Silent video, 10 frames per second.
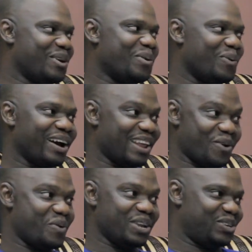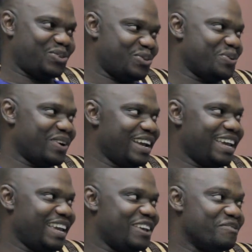what I went through
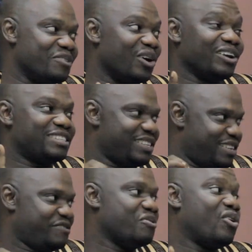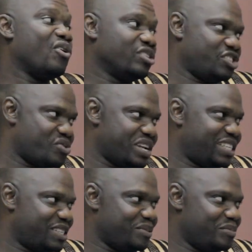if not for God's
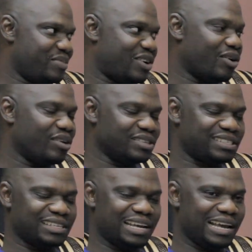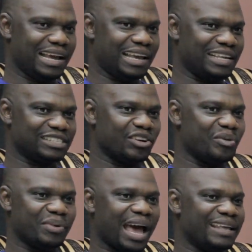grace, because it's
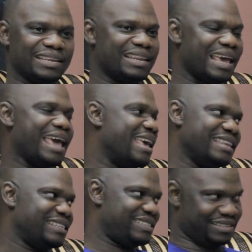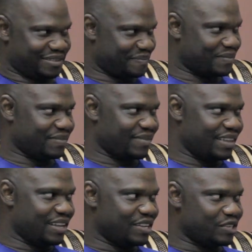not, I didn't earn it.
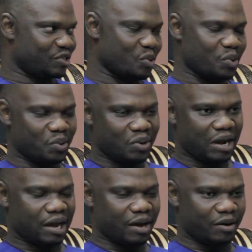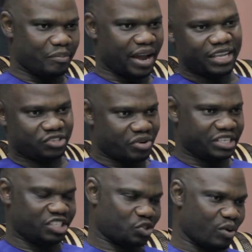So By His
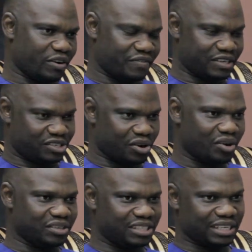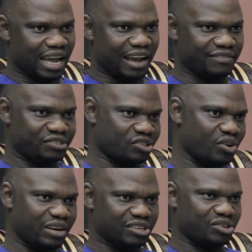Grace is one of the songs. I have
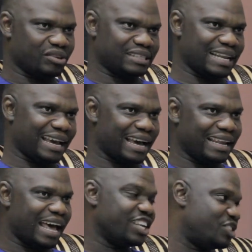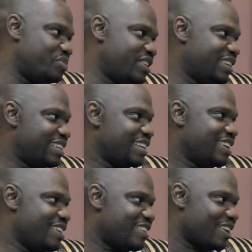other songs like Al Ajibi,
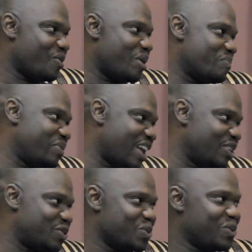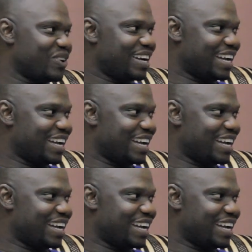Rawan Plateau,